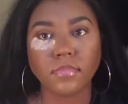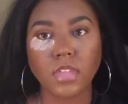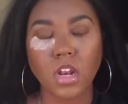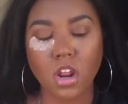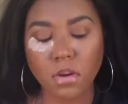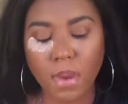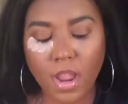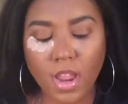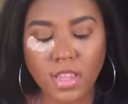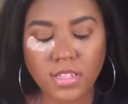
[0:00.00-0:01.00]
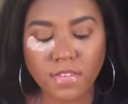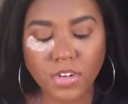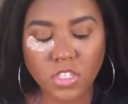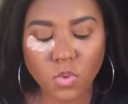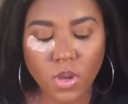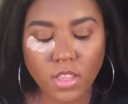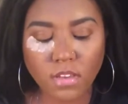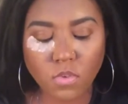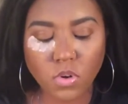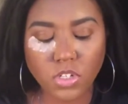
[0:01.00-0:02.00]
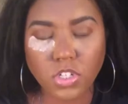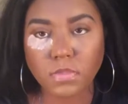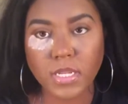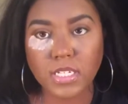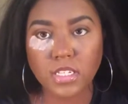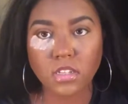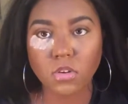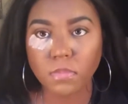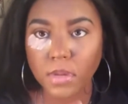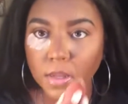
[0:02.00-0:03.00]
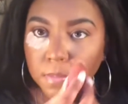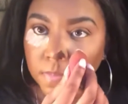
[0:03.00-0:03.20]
And under my eyes never gets oily, of course, just my T-zone, but